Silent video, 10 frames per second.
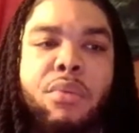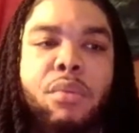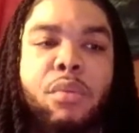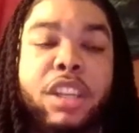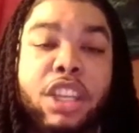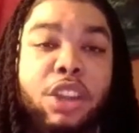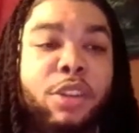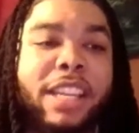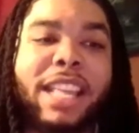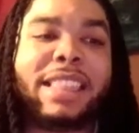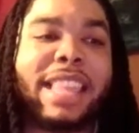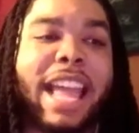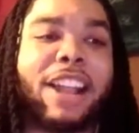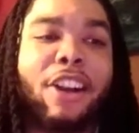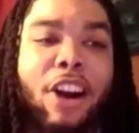When you get
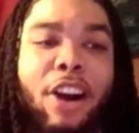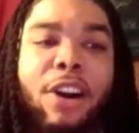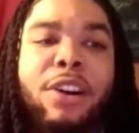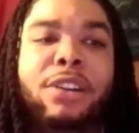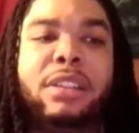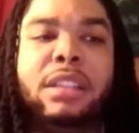that call,